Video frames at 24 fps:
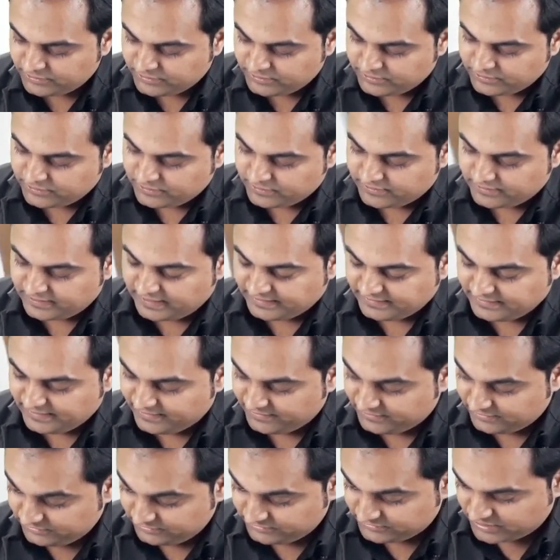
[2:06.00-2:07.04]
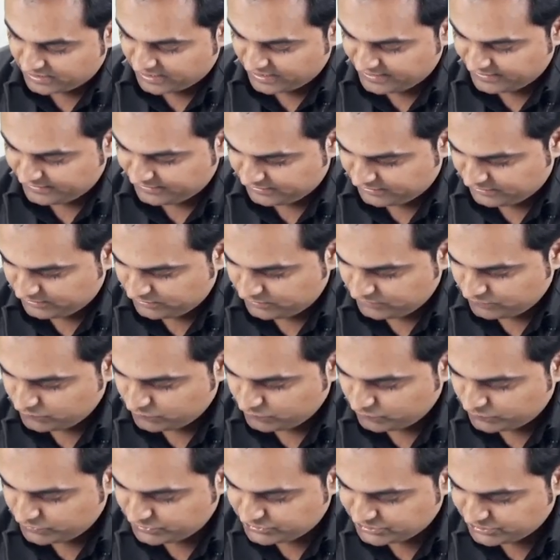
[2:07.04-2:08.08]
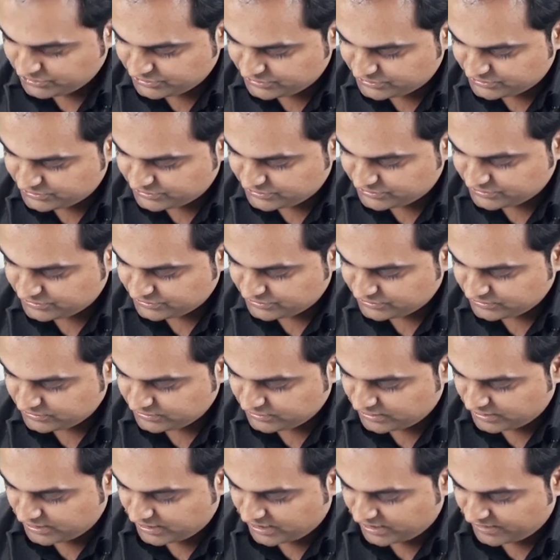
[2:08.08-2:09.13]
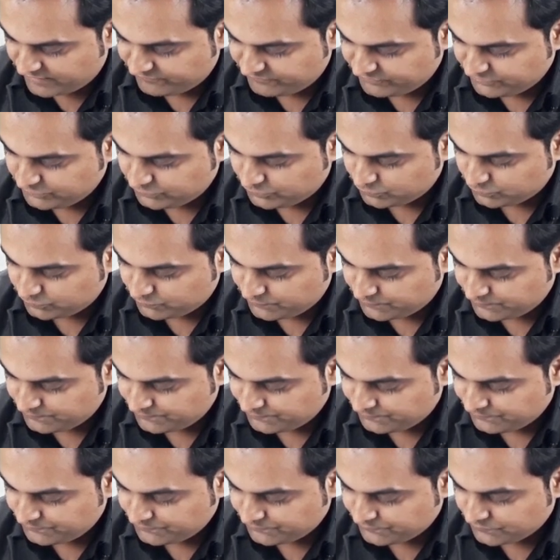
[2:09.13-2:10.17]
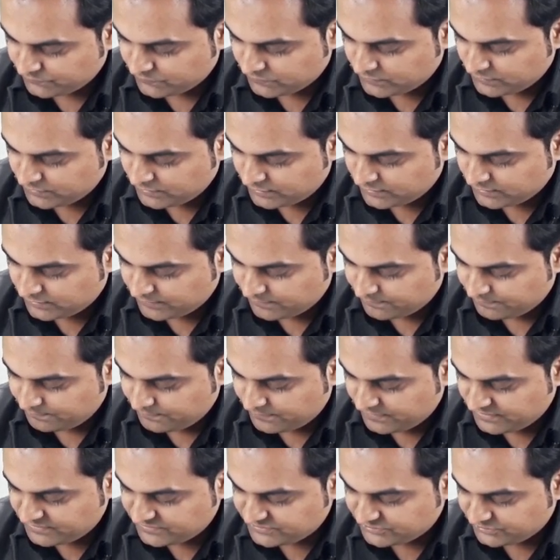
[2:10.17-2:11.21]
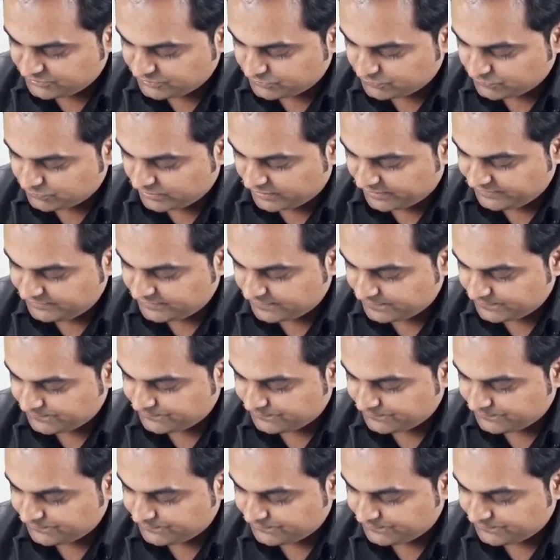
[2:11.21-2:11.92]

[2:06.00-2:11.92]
right angle triangle, which is half into base into height.